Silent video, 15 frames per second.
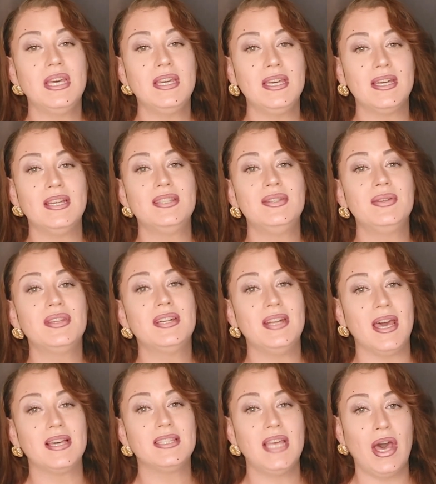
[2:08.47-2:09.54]
and get into the
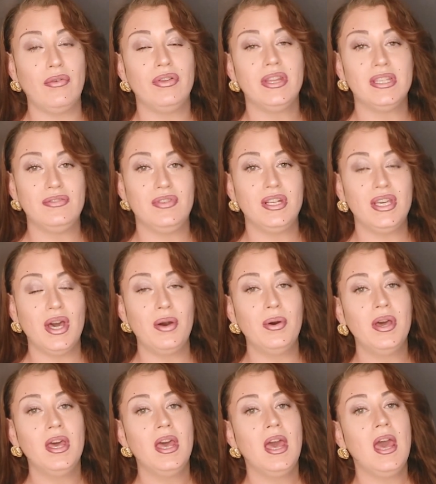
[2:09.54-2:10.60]
next half of this video.